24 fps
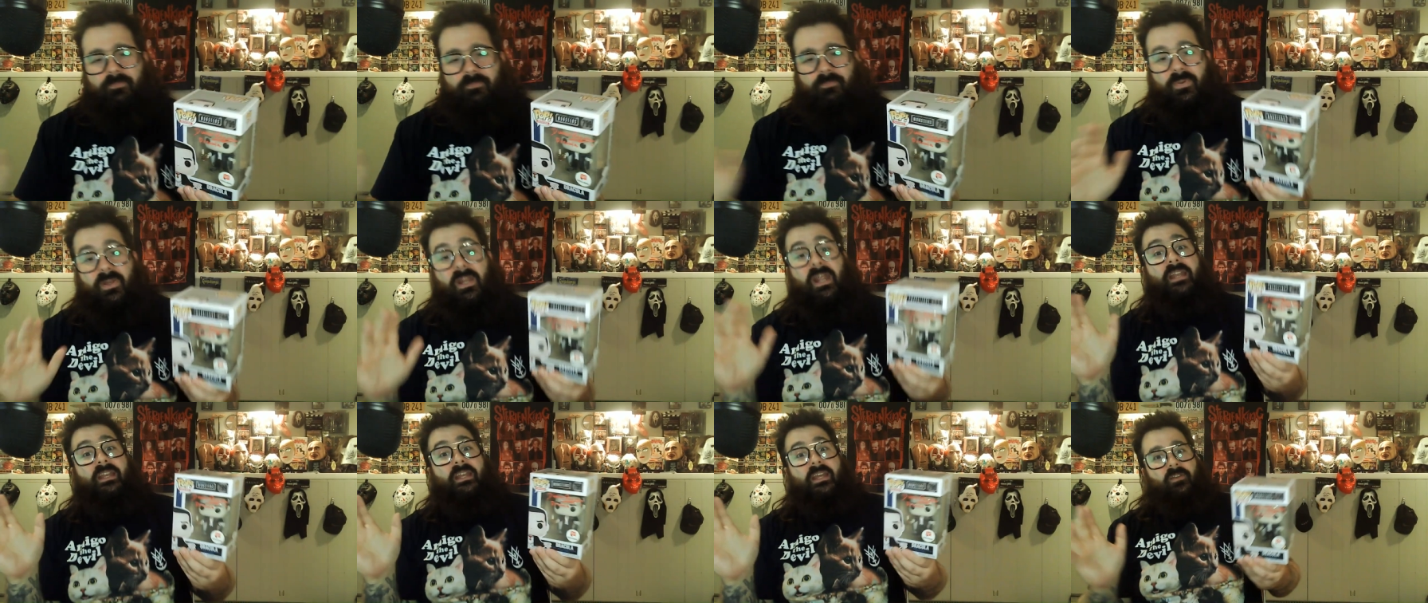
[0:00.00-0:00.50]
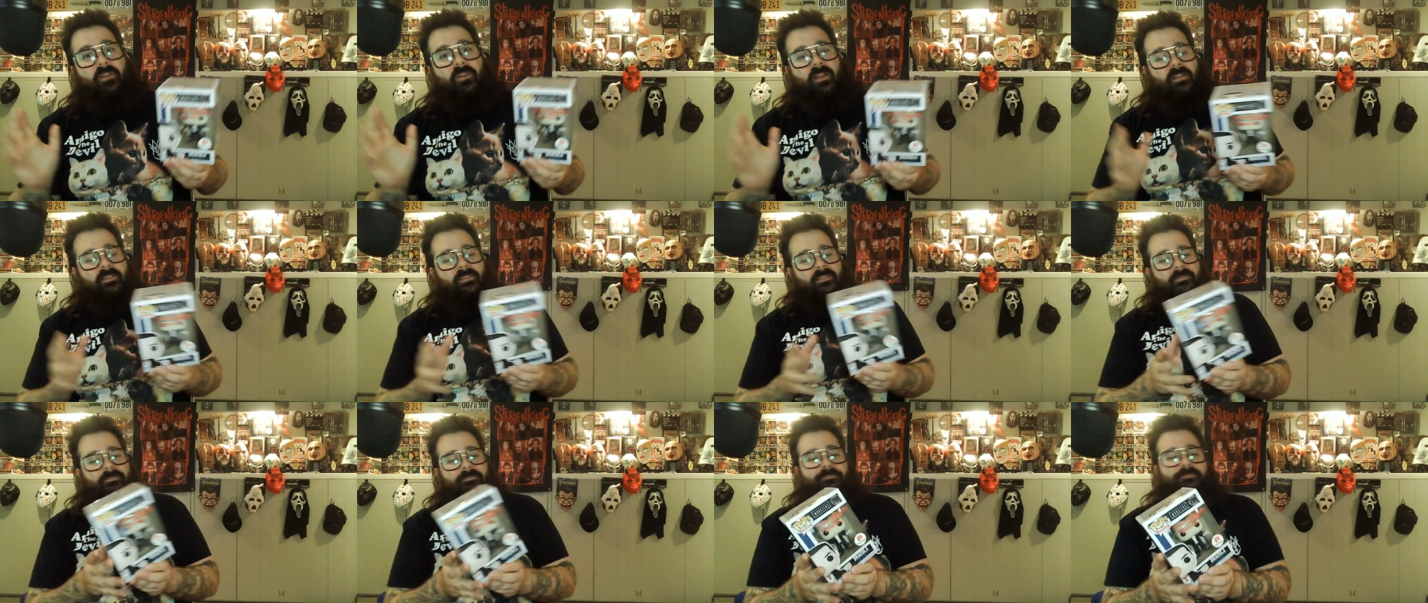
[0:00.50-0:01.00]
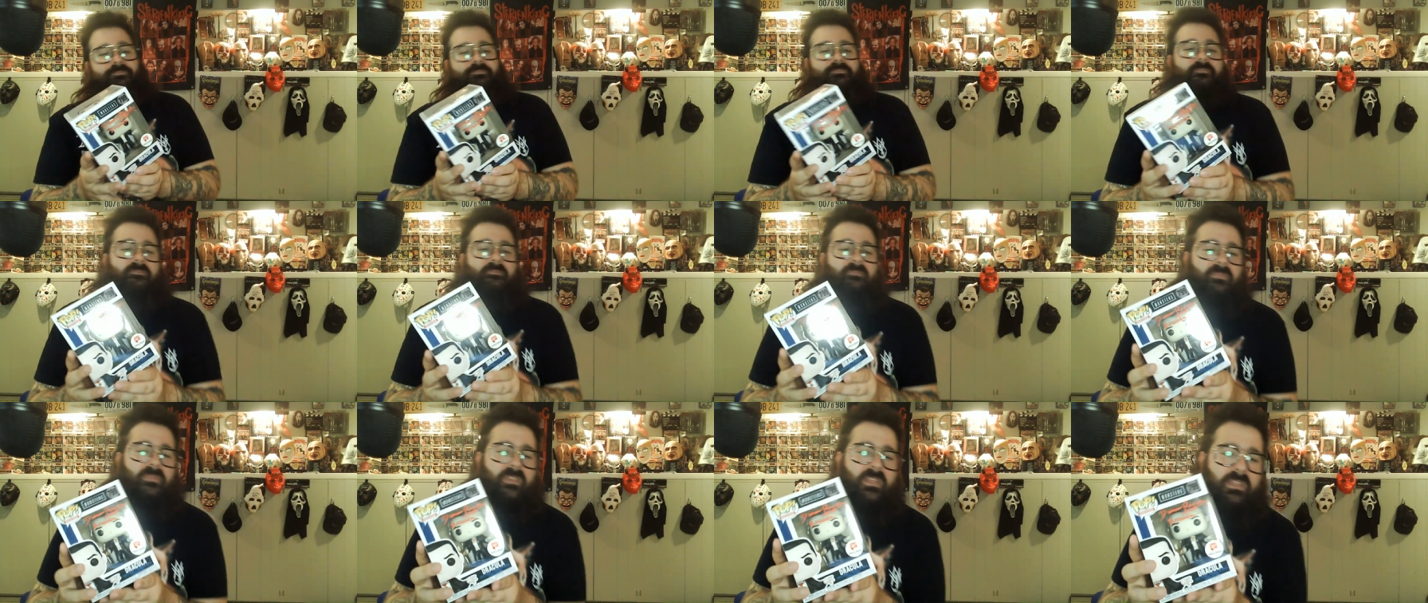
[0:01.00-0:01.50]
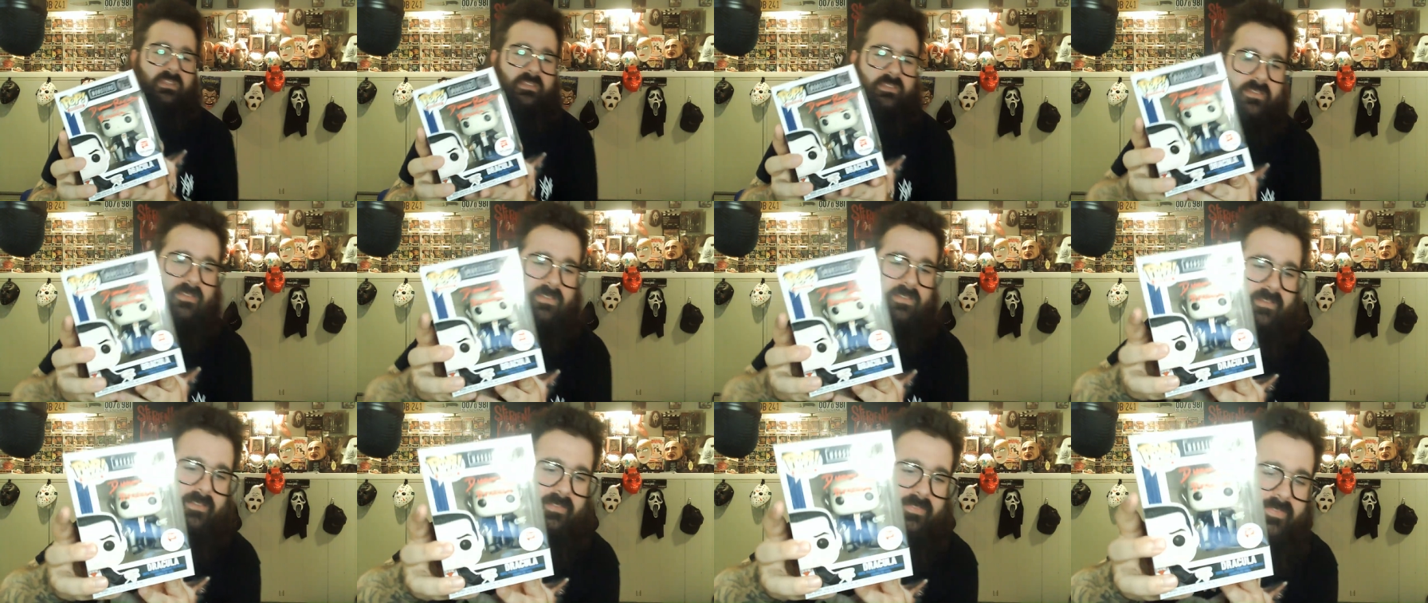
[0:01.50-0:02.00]
But I digress
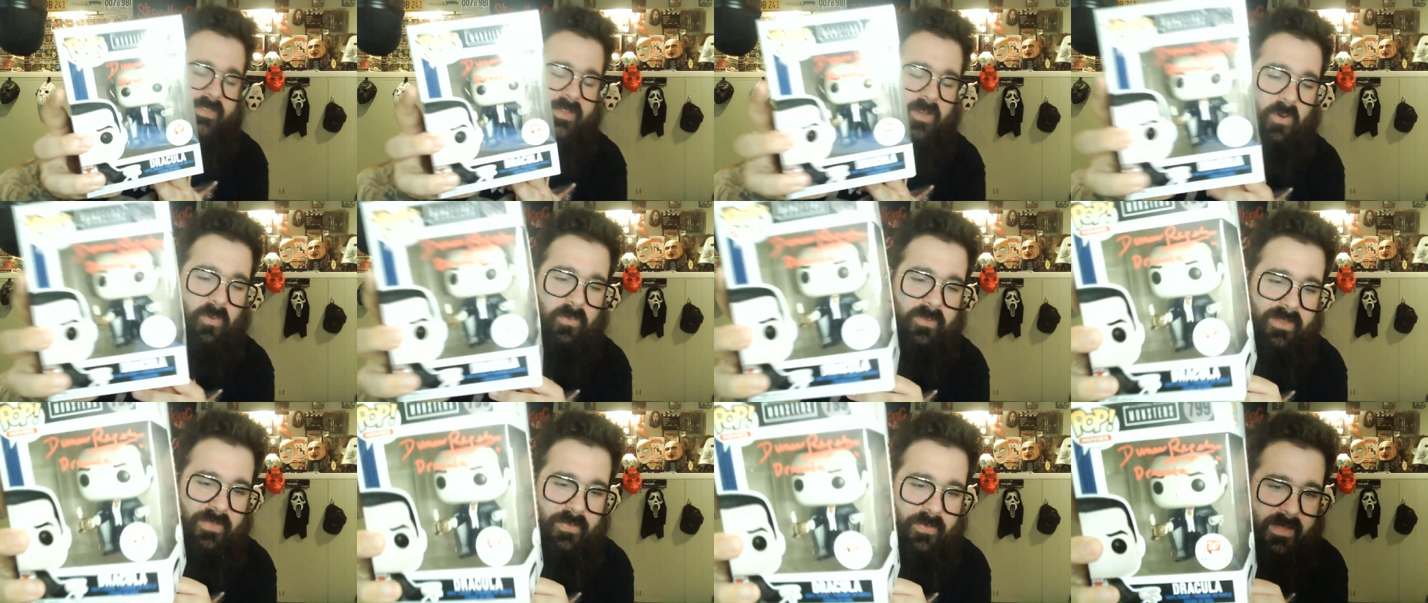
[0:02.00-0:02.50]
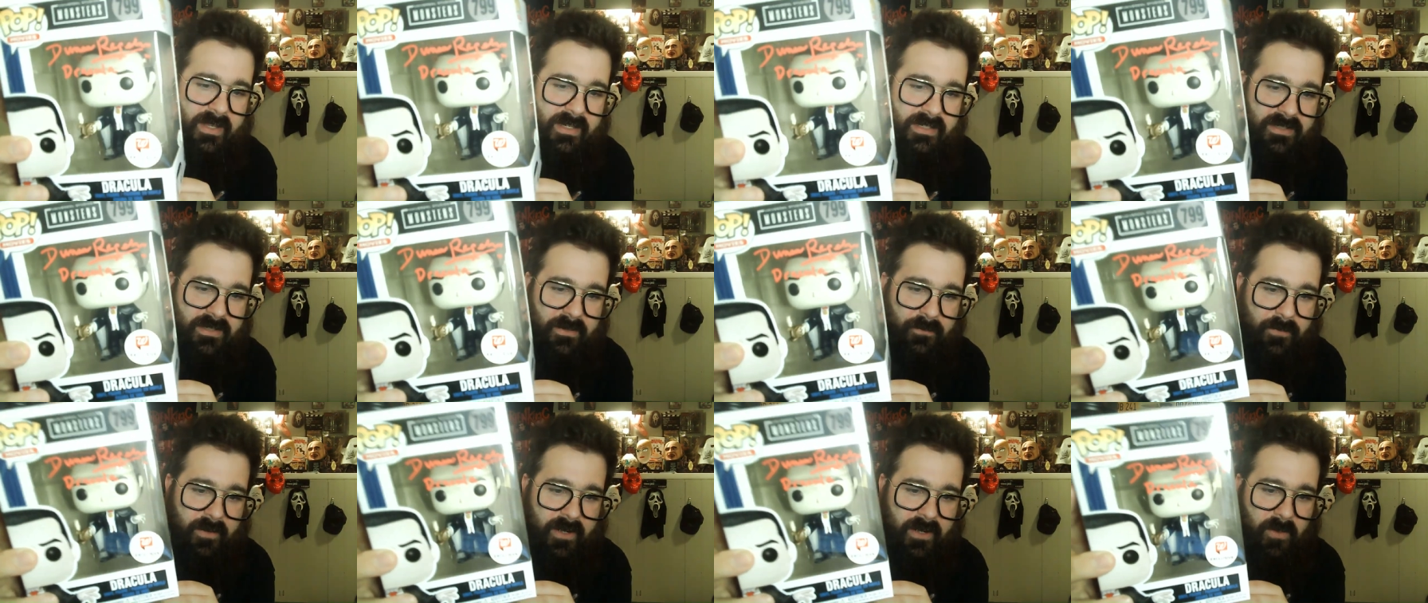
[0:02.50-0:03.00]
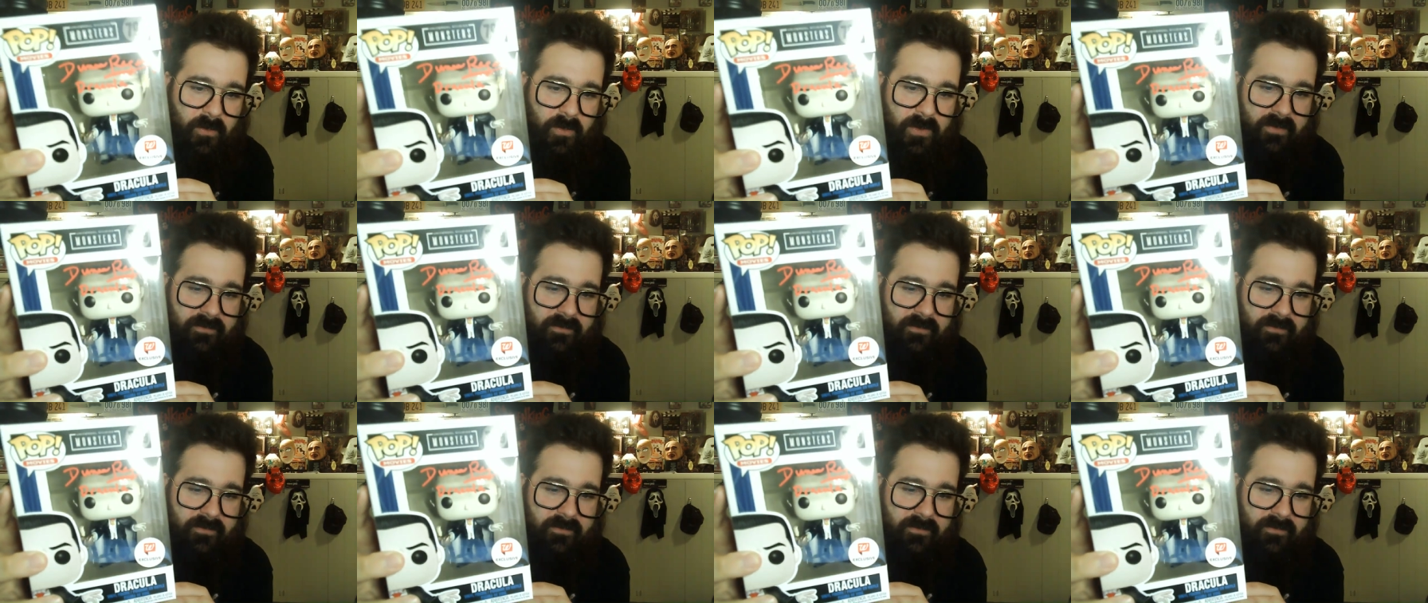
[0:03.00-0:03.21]
the only thing different I would